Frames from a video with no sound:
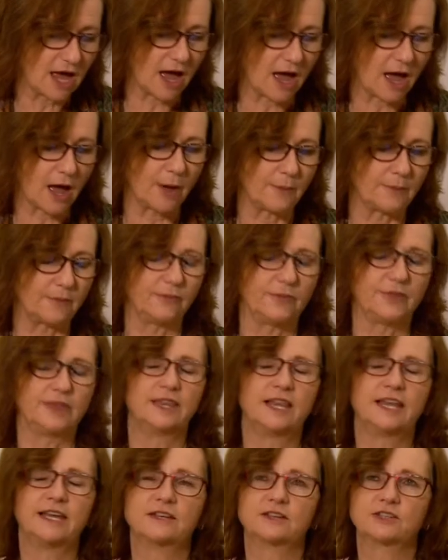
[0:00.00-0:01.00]

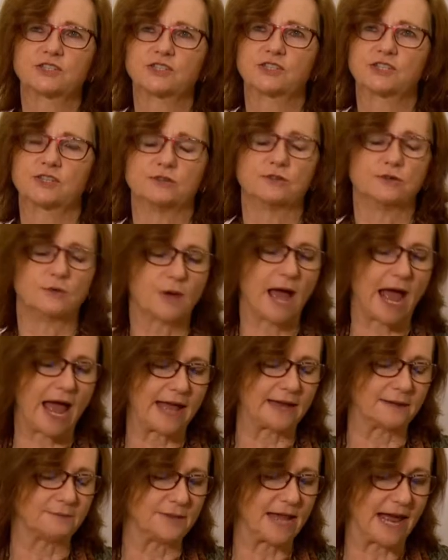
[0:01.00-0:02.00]
links to
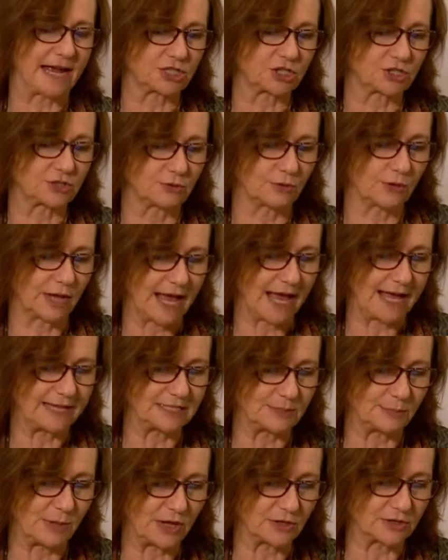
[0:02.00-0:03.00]
national
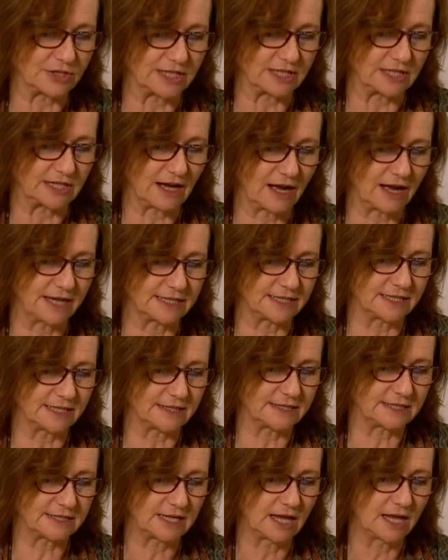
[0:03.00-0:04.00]
antibiotic
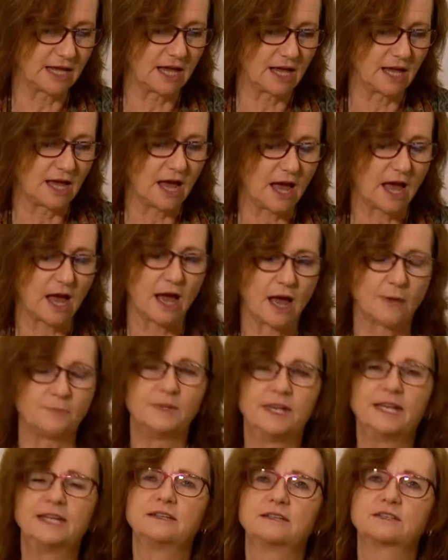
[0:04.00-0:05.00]
guidance,
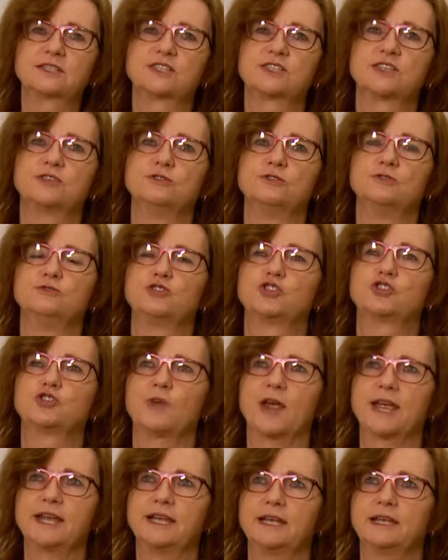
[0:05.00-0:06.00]
links to
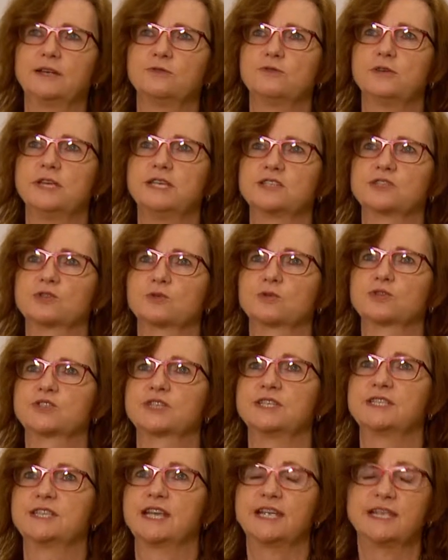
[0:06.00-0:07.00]
training
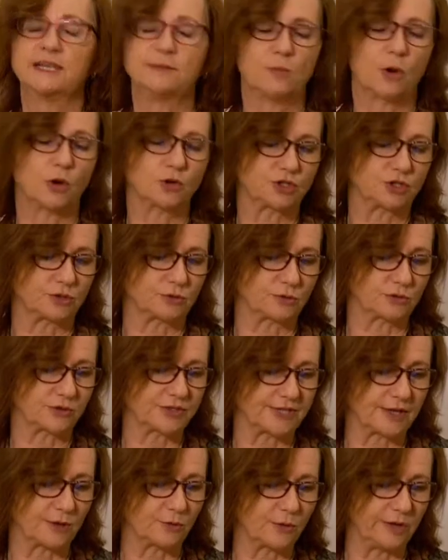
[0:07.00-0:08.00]
resources, e-modules
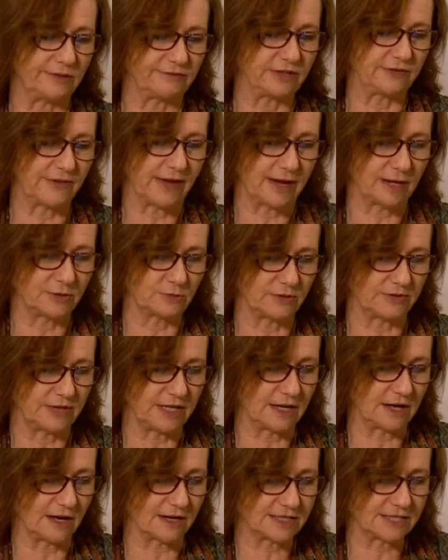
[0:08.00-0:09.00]
that we've developed with
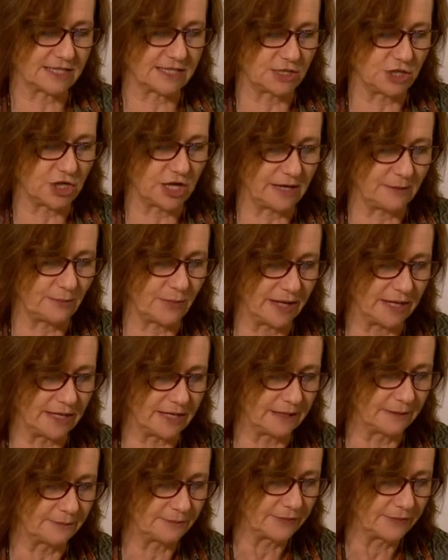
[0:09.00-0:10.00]
the RCGP,